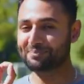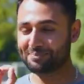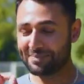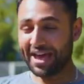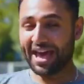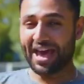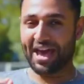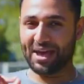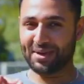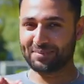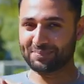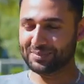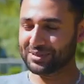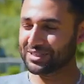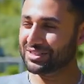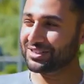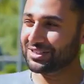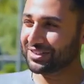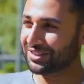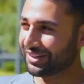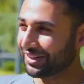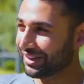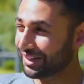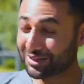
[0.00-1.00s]

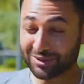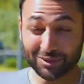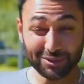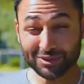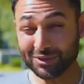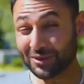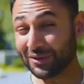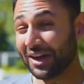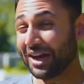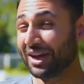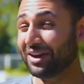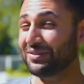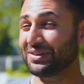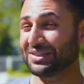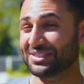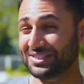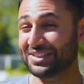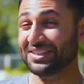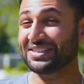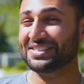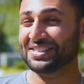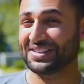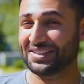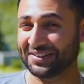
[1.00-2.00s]
Maps is also kind of
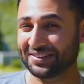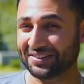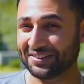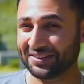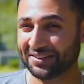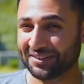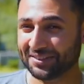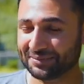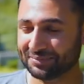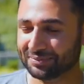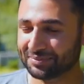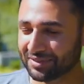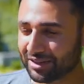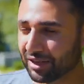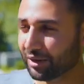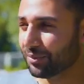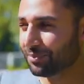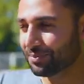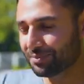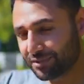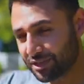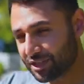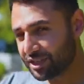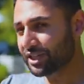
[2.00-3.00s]
exciting. Now,
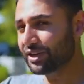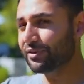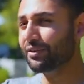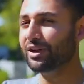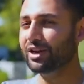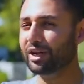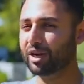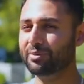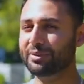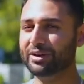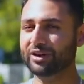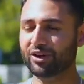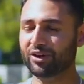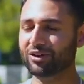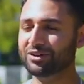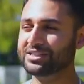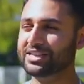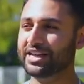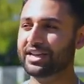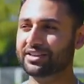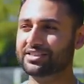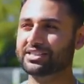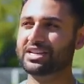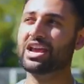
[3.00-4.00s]
just to give you a little bit of
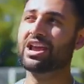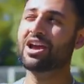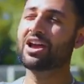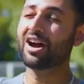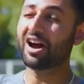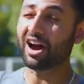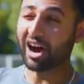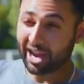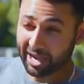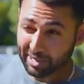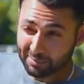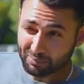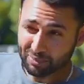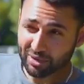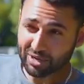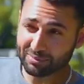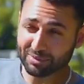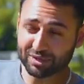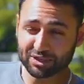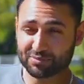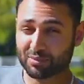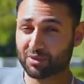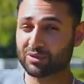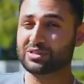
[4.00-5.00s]
context, I'm pretty
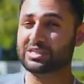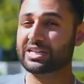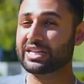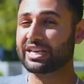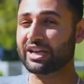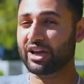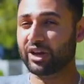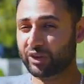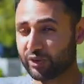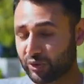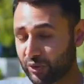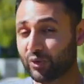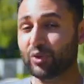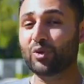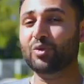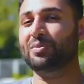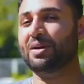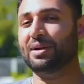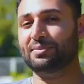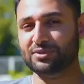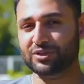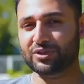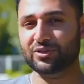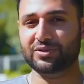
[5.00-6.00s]
much mostly a Google
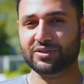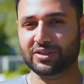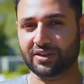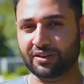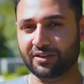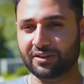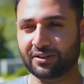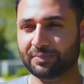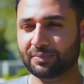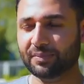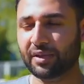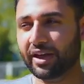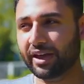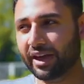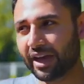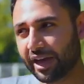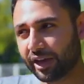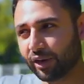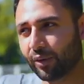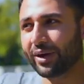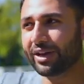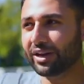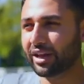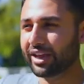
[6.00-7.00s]
Maps user.
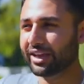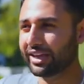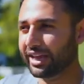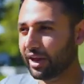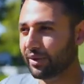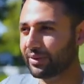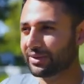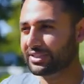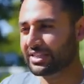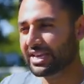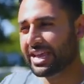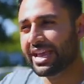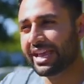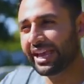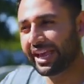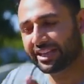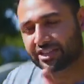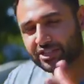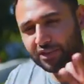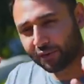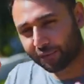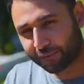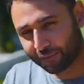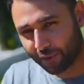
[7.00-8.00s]
I quite like how
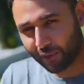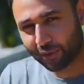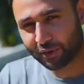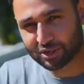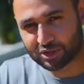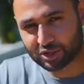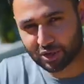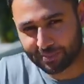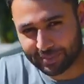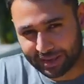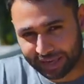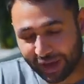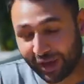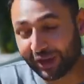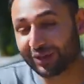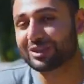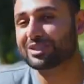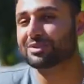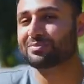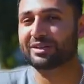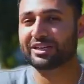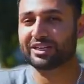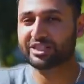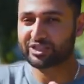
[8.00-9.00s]
it's not focused on being
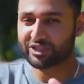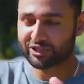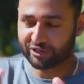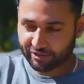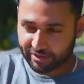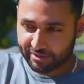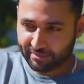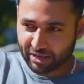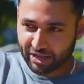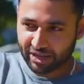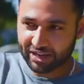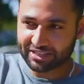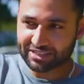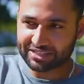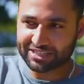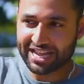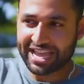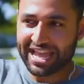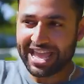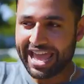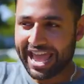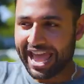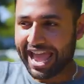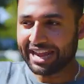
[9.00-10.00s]
ultimately streamlined
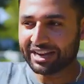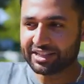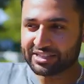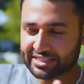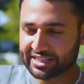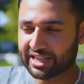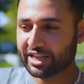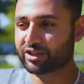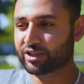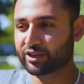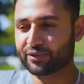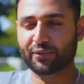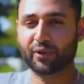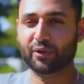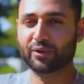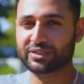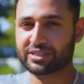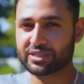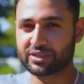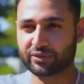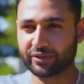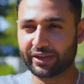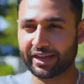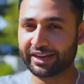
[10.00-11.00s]
and instead just
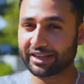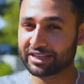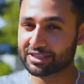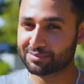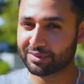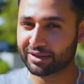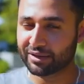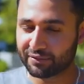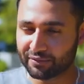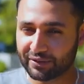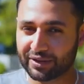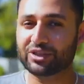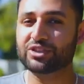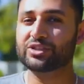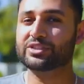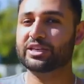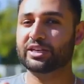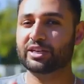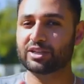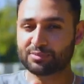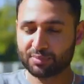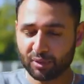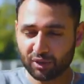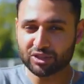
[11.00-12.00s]
focuses on getting as many features
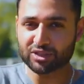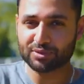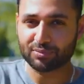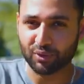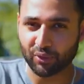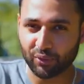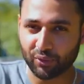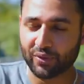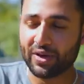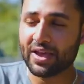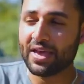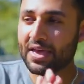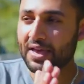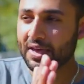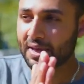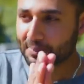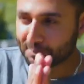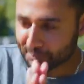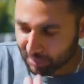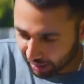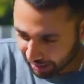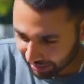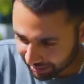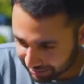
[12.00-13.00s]
in as possible.
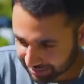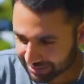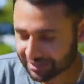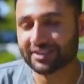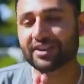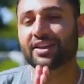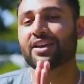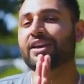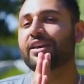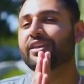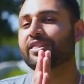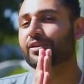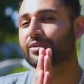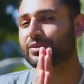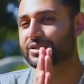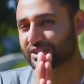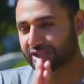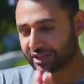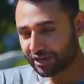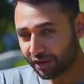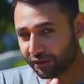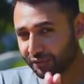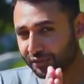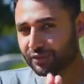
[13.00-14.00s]
But there is
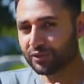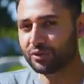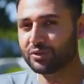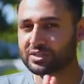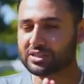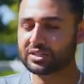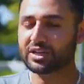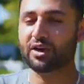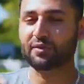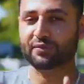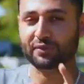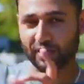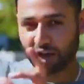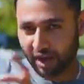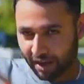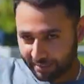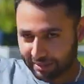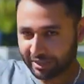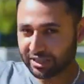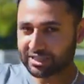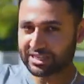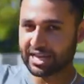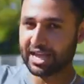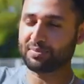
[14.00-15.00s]
enough new stuff
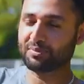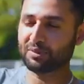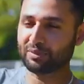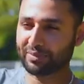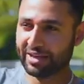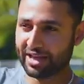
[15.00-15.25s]
coming to Apple